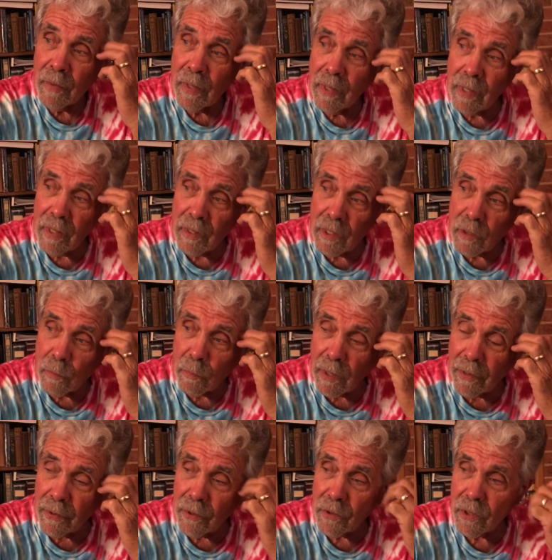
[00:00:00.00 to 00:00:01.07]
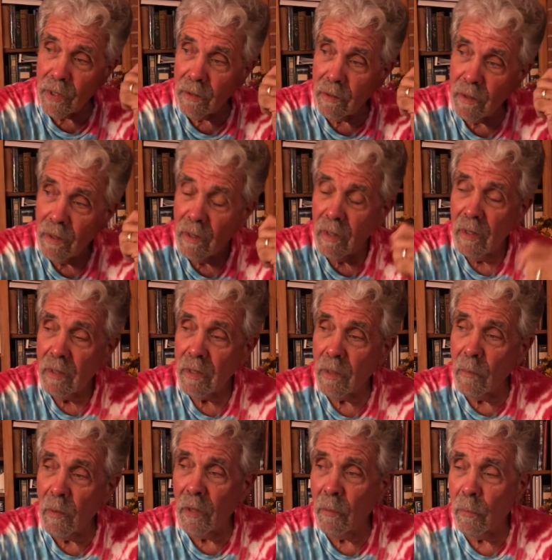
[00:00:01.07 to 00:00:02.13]
he and his brothers and
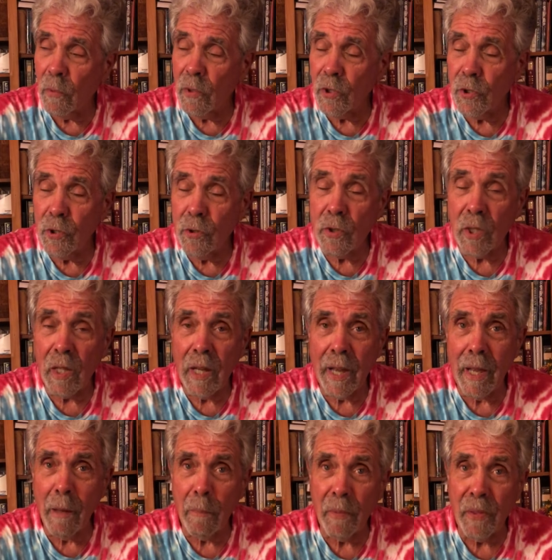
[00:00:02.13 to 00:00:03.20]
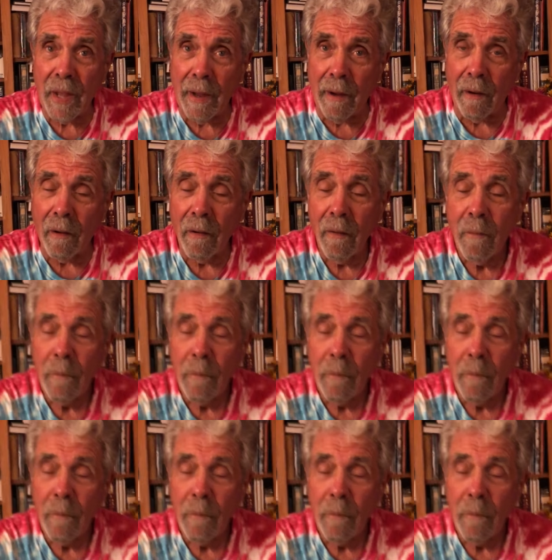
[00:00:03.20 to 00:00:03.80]
some other boys used to camp there.